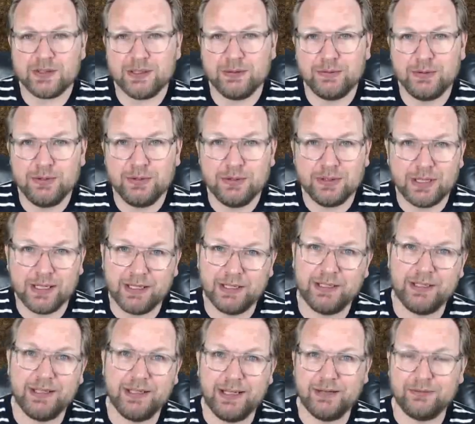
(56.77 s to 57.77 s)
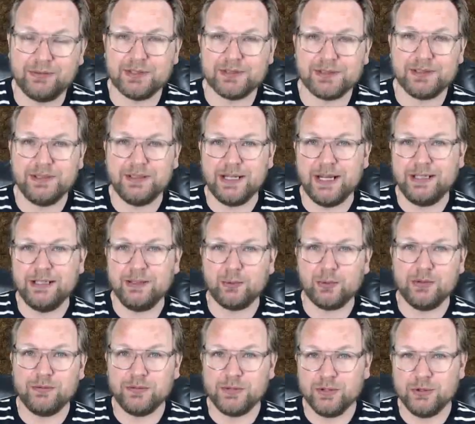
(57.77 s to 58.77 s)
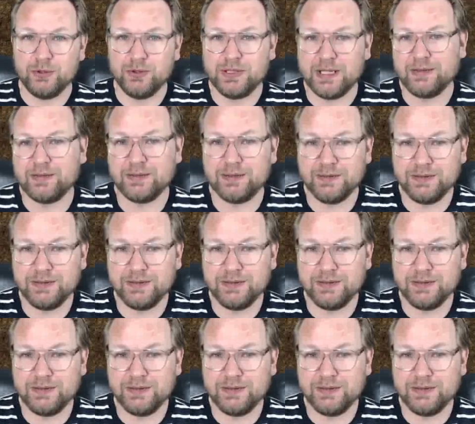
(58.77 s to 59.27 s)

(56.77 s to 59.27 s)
If you have not seen any review yet,